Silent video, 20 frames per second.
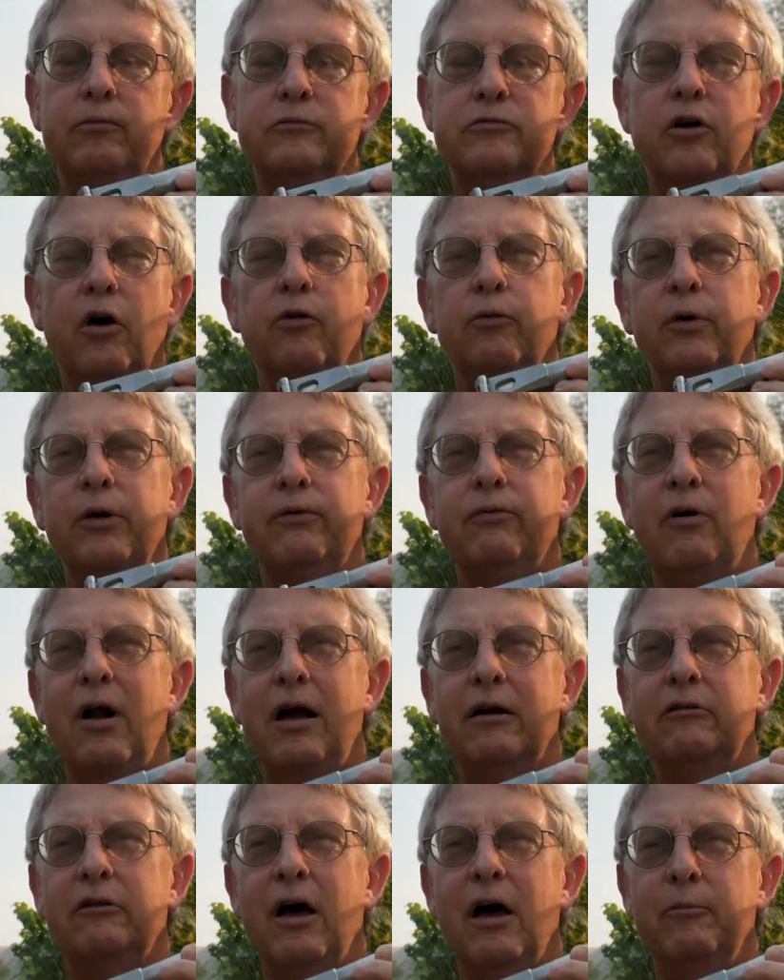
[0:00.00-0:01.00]
It's called the
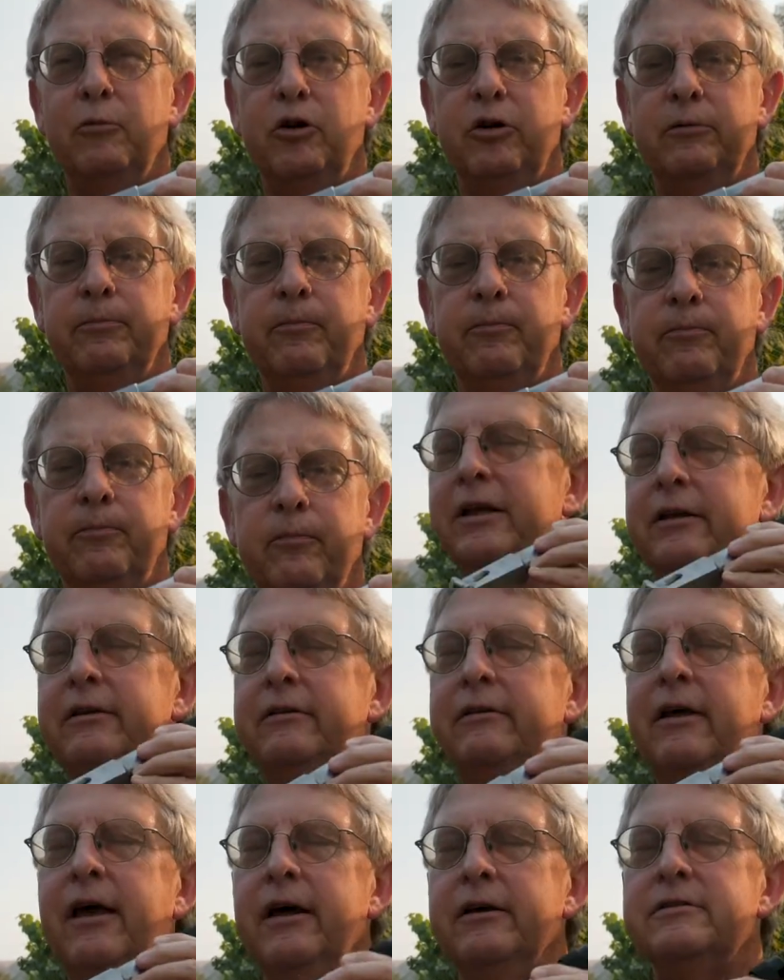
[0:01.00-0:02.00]
refractometer. It
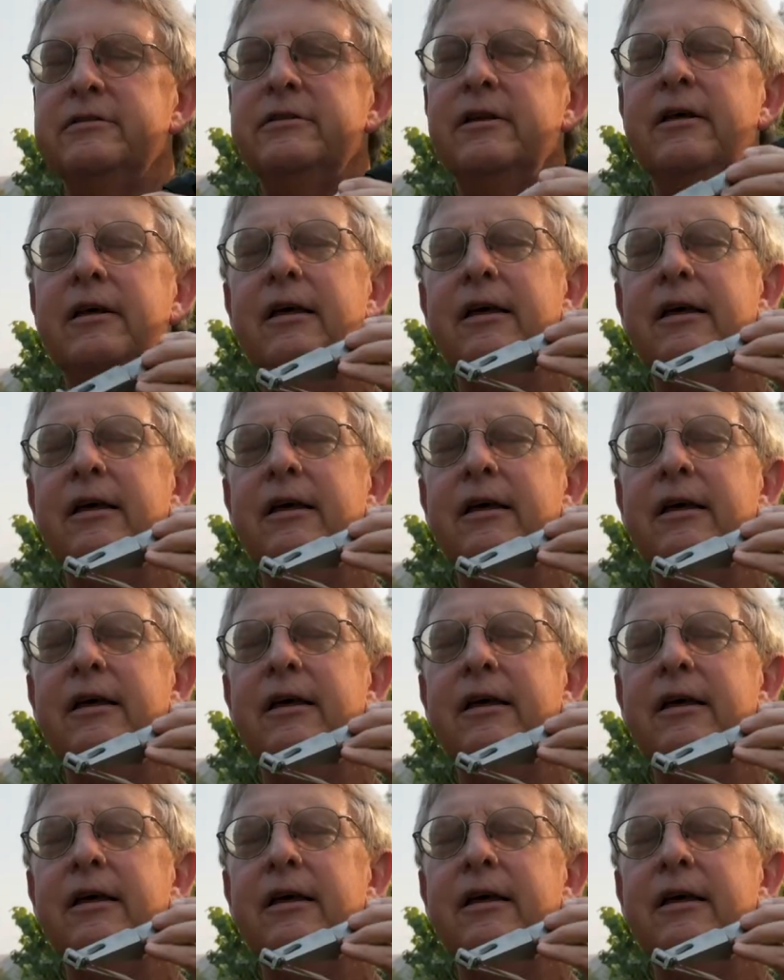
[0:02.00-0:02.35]
tests